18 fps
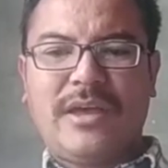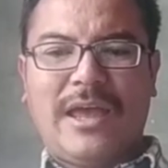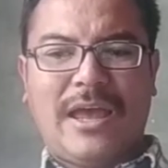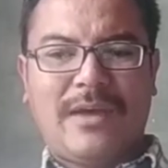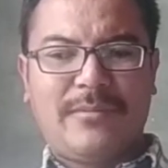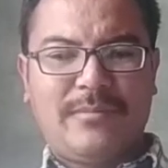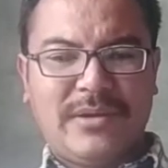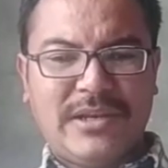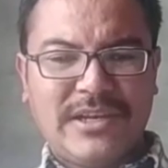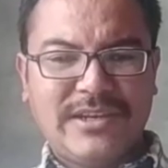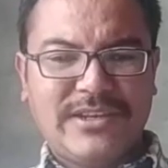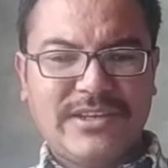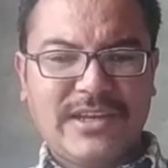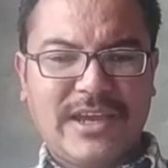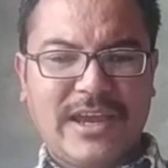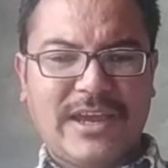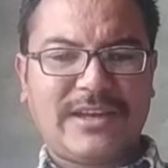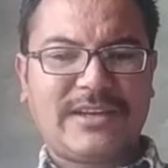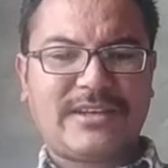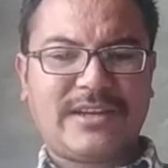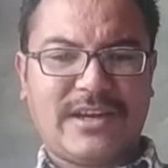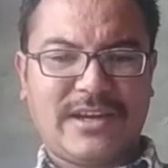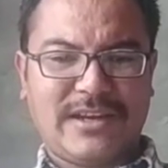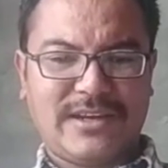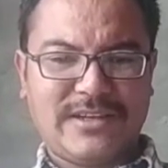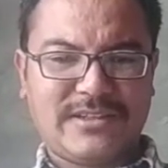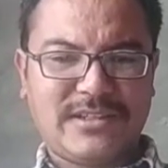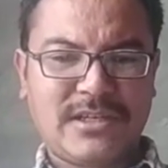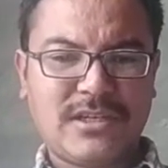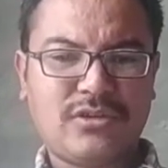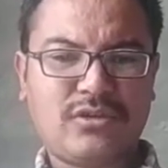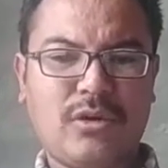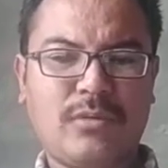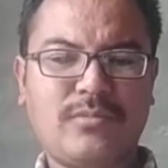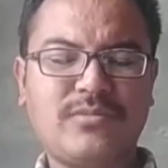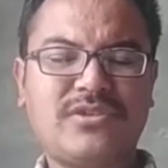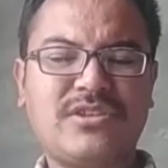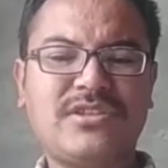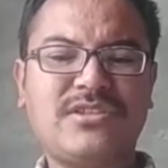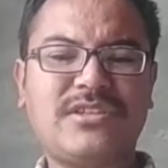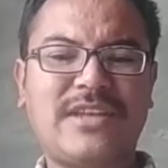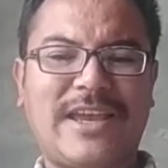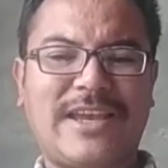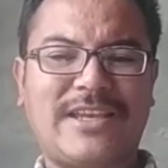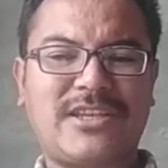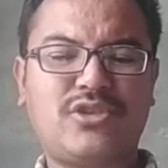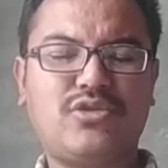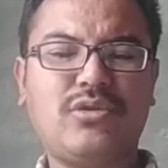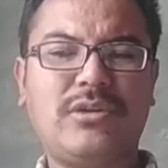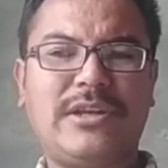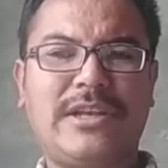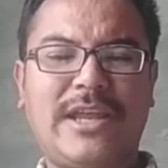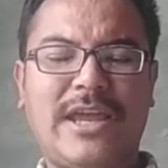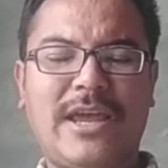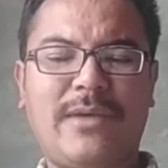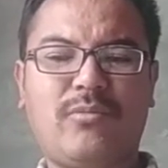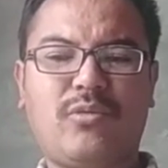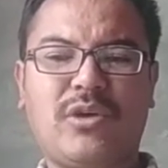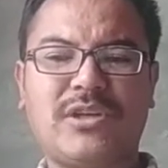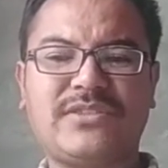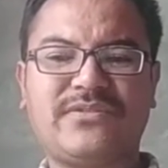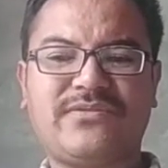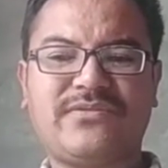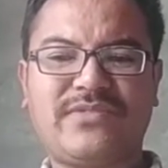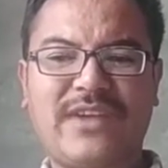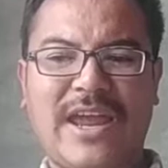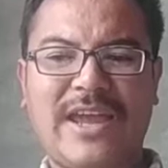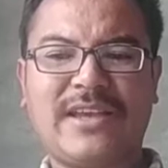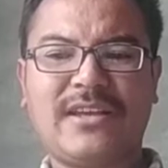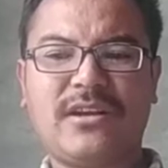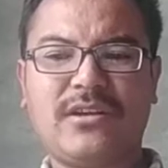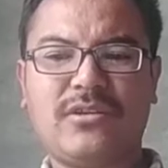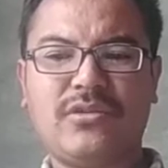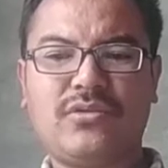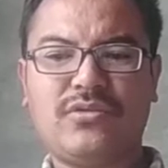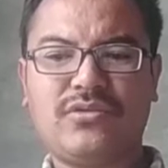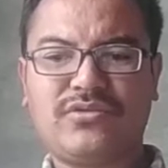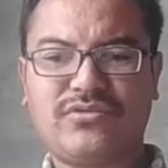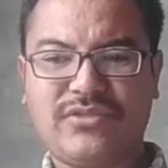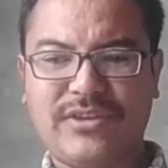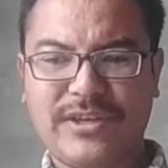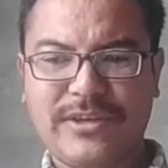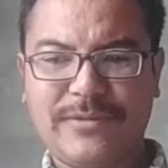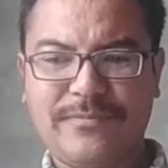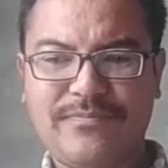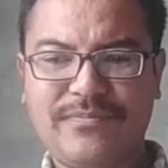ability and courage. Thompson's actual name was Frank Guthrie.